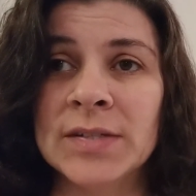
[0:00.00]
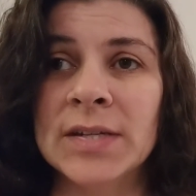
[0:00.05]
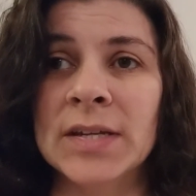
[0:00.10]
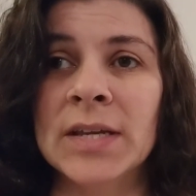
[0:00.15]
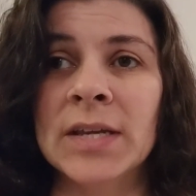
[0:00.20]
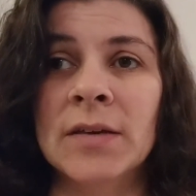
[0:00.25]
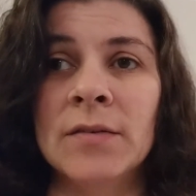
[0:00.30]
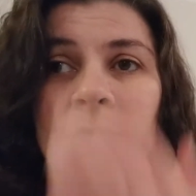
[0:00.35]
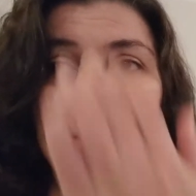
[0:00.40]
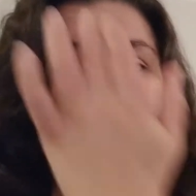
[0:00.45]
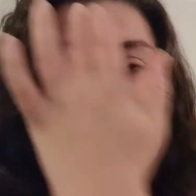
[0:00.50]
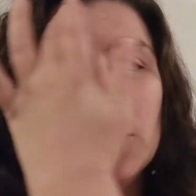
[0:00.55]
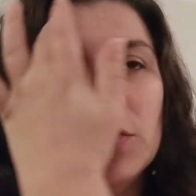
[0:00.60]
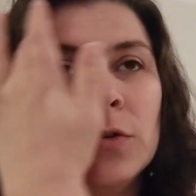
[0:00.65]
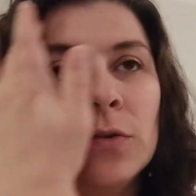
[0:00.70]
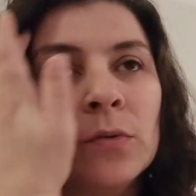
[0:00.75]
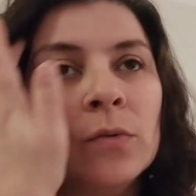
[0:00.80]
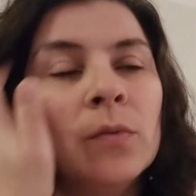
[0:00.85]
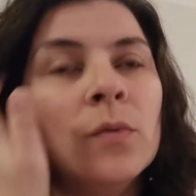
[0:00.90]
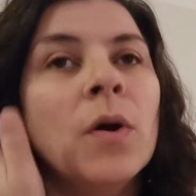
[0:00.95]
to give
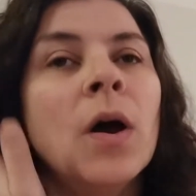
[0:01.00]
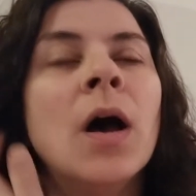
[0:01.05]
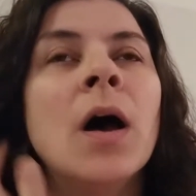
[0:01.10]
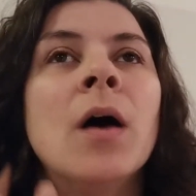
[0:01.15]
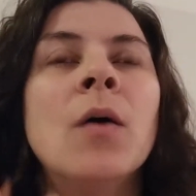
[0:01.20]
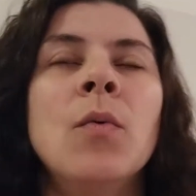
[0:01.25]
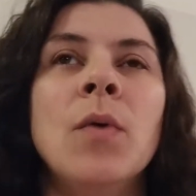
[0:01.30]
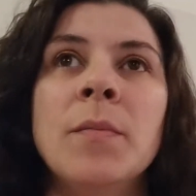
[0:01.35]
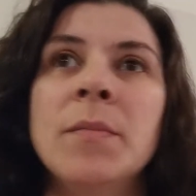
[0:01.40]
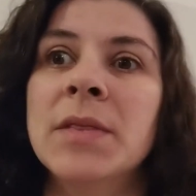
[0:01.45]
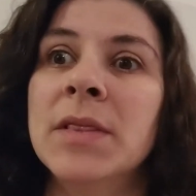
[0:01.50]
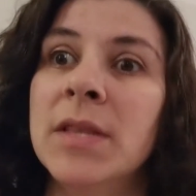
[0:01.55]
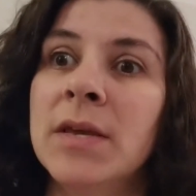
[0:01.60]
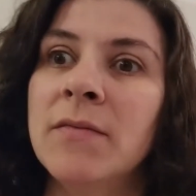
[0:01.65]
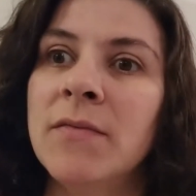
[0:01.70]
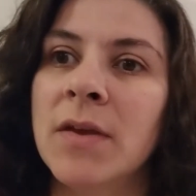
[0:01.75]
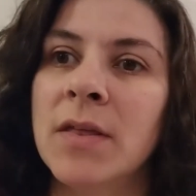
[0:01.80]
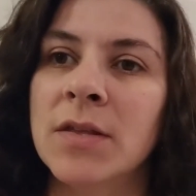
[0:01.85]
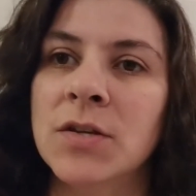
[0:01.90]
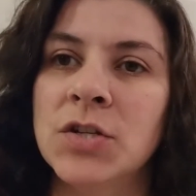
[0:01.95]
to women
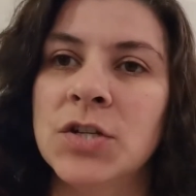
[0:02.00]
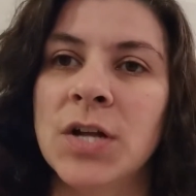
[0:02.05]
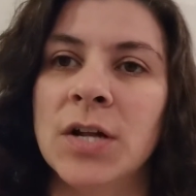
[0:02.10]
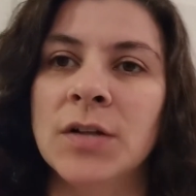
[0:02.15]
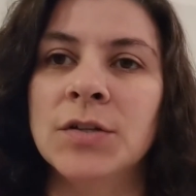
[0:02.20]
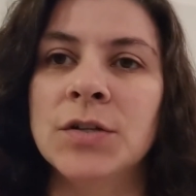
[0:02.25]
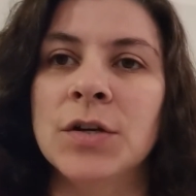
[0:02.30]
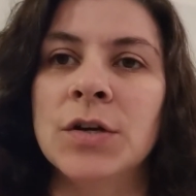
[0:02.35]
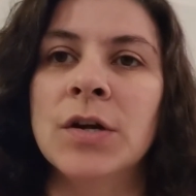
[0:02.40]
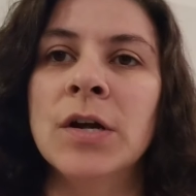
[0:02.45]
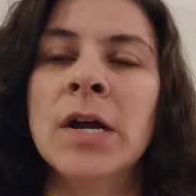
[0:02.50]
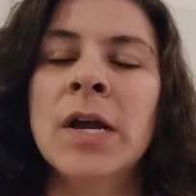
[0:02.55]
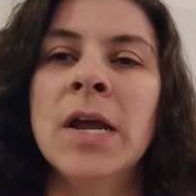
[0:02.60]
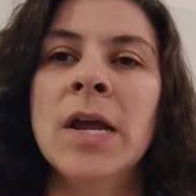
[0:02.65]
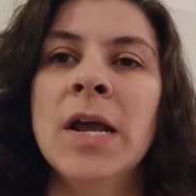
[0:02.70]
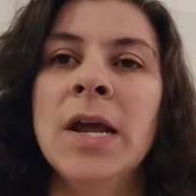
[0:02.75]
leaving the shelter,